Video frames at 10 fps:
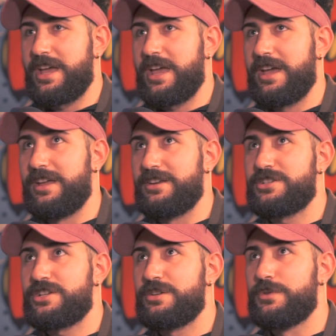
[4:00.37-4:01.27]
and
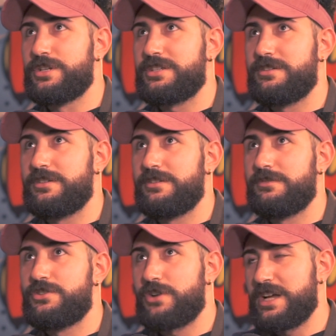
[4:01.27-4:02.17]
she was
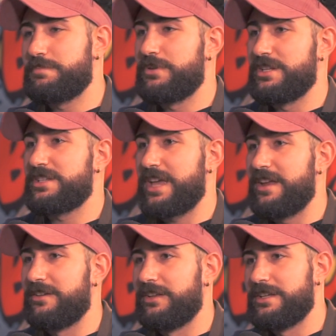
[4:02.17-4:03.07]
dressed pretty
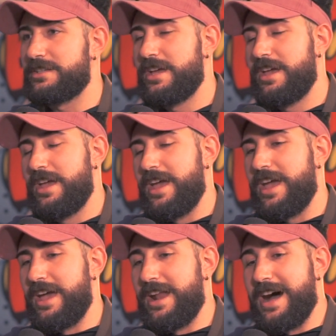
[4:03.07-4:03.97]
scandalous.
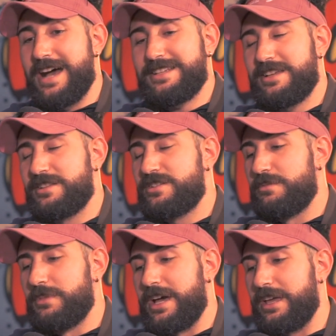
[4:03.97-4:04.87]
And I said
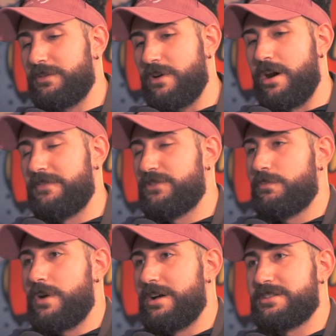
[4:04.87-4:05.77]
some like off the
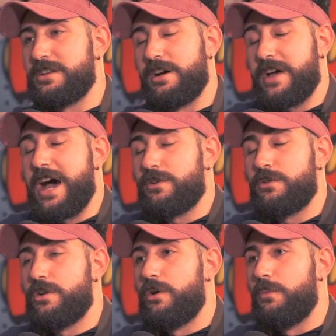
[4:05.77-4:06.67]
wall stuff. I
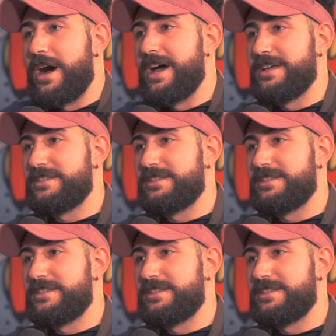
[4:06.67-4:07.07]
don't know why I